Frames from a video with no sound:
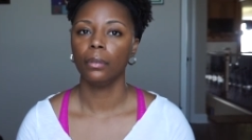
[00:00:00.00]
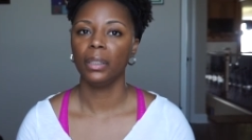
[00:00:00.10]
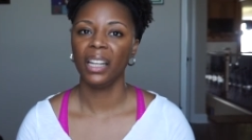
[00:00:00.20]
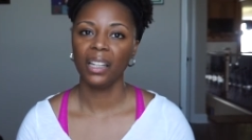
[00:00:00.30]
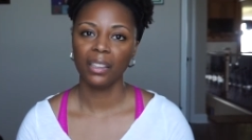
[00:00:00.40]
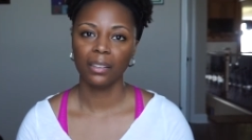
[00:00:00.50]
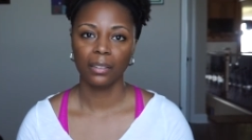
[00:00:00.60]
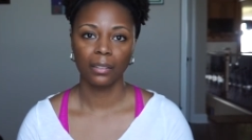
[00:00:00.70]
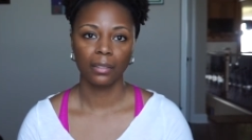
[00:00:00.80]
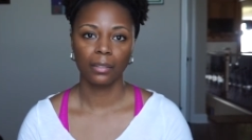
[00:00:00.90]
yeah,
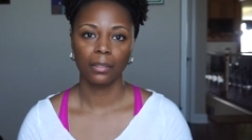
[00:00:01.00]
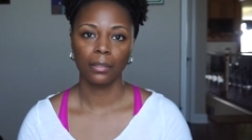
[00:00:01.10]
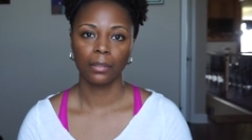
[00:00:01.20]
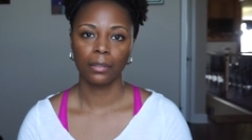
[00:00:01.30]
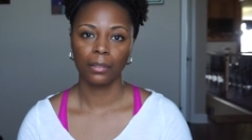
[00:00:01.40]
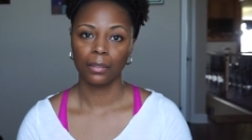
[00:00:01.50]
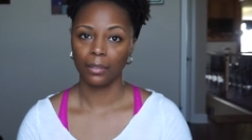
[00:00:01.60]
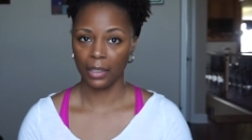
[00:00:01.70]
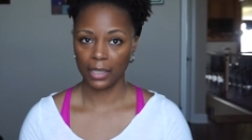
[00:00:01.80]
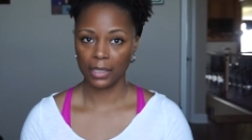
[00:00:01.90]

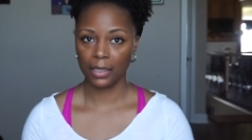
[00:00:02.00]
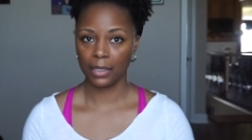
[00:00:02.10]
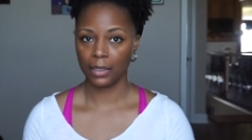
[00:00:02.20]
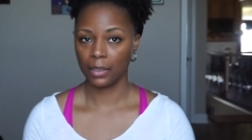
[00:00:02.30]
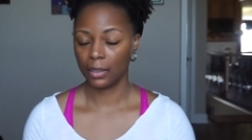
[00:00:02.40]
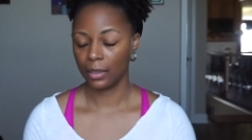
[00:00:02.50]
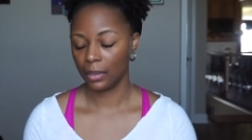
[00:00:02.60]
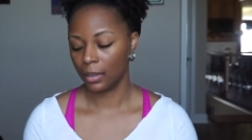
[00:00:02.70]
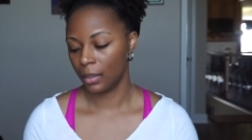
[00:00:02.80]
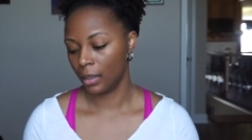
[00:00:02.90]
that's it.
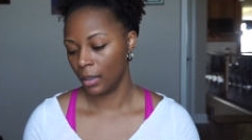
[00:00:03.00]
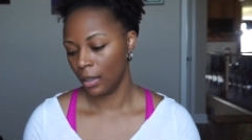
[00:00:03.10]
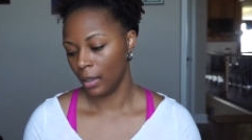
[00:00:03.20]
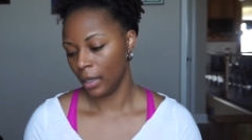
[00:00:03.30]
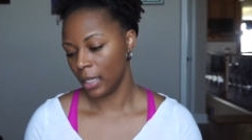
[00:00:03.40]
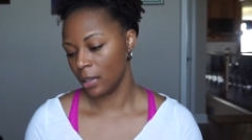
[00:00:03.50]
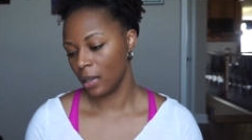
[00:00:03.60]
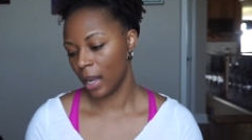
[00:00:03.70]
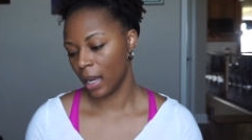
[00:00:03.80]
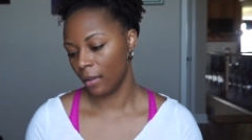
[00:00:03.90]
That's
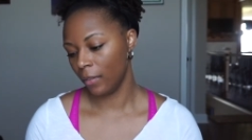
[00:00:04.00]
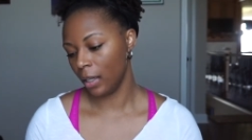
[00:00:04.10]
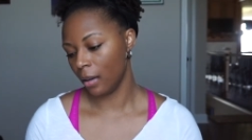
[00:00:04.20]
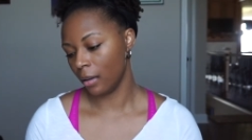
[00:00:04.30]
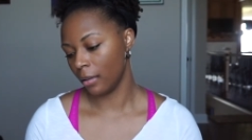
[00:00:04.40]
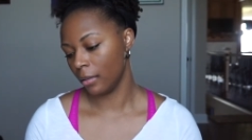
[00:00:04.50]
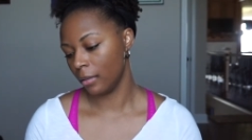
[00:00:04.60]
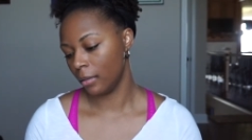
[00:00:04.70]
all I got for y'all.